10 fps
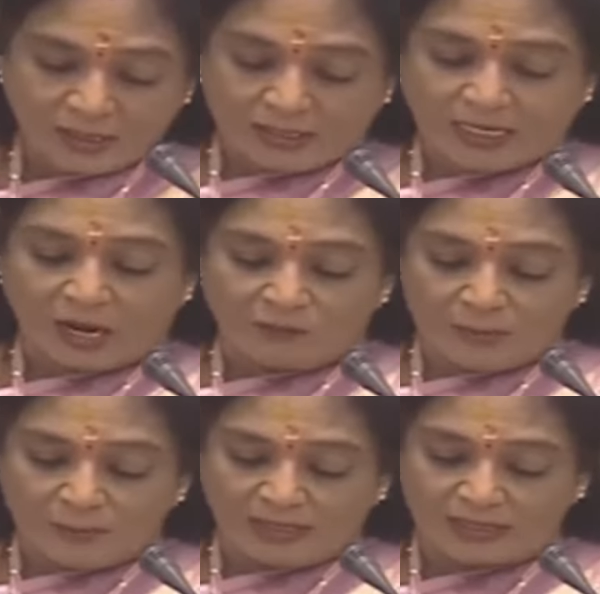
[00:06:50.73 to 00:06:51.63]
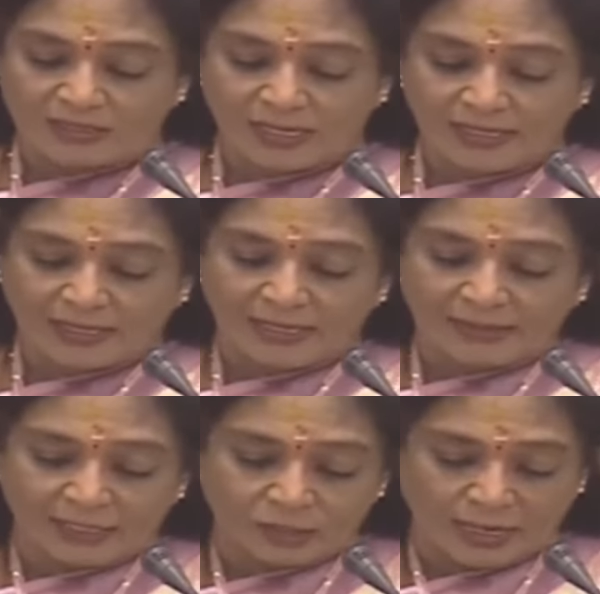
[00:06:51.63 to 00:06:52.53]
the government is
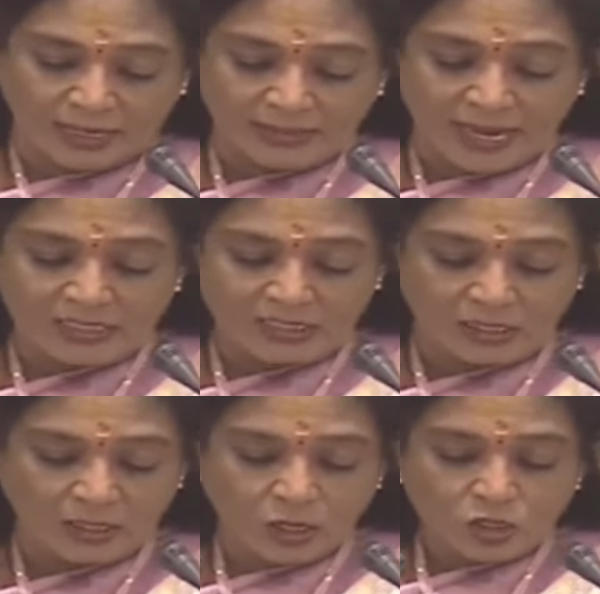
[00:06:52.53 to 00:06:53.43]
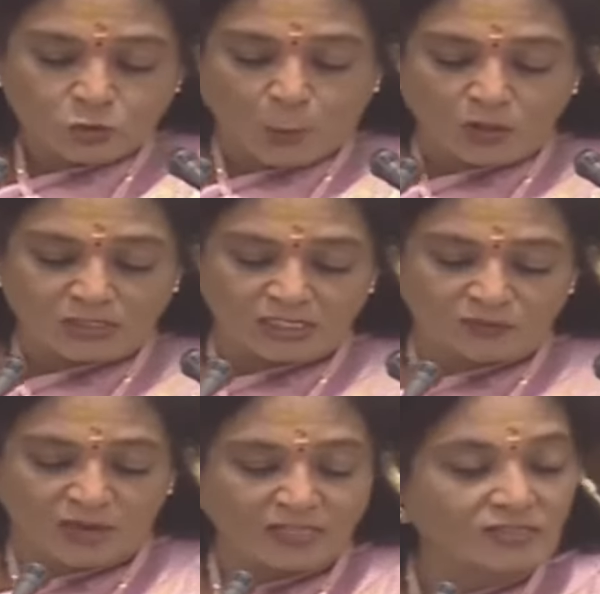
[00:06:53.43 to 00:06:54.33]
dedicated to enhancing sports
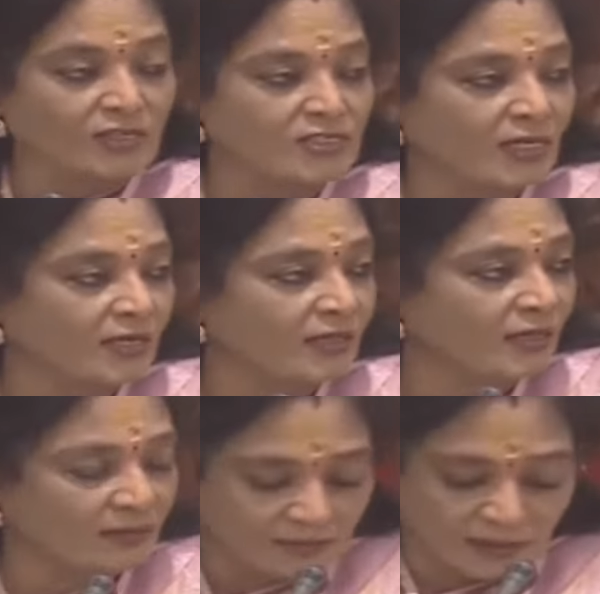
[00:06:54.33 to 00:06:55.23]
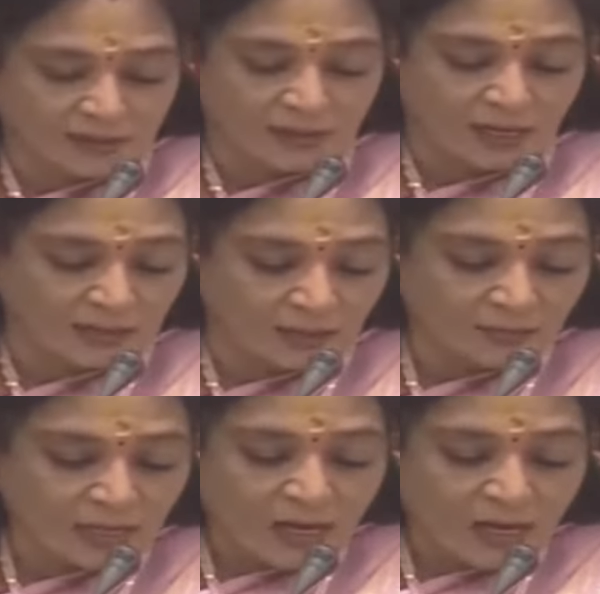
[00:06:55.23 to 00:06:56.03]
infrastructure in Telangana.